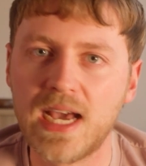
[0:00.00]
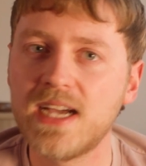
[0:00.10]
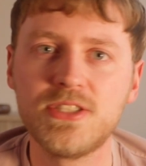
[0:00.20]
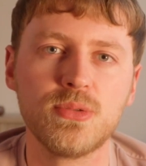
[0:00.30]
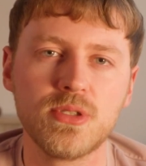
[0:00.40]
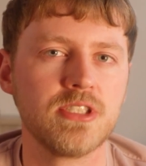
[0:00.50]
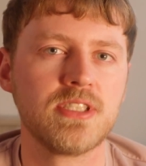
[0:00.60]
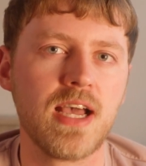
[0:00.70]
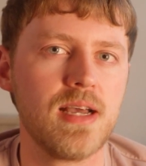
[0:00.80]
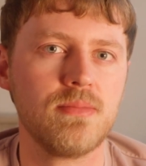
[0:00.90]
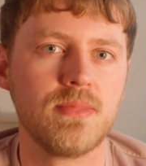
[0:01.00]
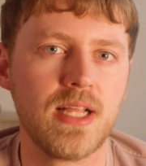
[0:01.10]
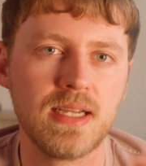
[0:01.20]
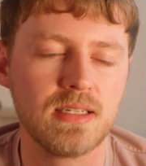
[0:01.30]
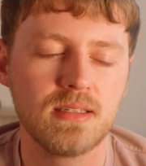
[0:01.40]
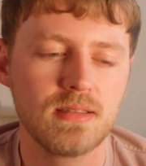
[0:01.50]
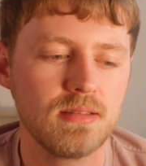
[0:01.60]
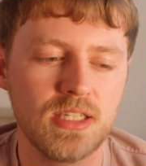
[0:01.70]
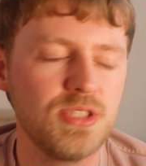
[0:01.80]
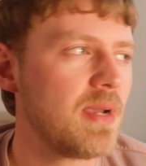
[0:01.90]
I do all the time, like,
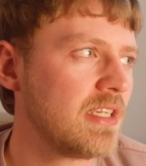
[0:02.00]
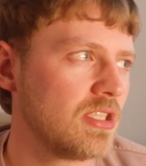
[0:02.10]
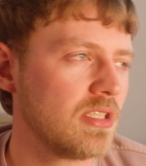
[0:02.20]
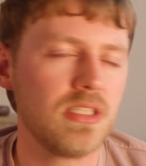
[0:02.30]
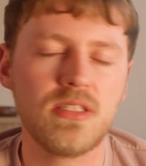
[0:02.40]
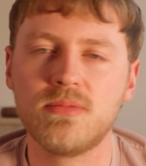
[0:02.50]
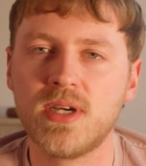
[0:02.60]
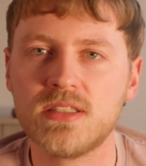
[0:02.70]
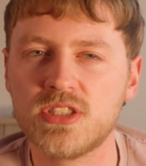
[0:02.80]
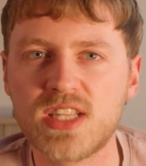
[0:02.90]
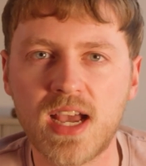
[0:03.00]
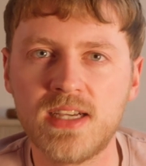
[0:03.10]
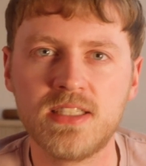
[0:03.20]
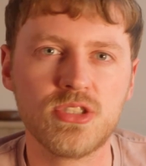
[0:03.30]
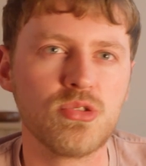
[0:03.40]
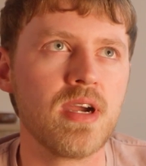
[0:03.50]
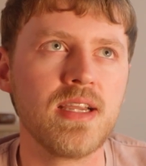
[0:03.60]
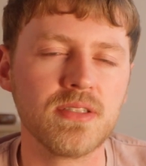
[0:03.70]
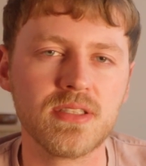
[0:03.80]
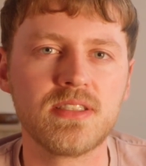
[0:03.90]
especially when the sky is gray
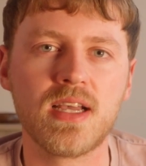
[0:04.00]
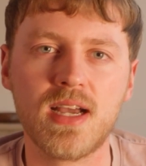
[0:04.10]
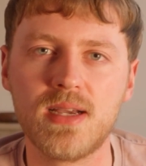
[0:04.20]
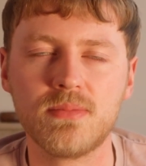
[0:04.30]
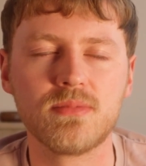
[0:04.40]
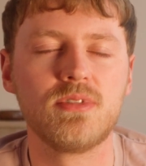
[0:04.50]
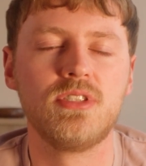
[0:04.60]
all the time.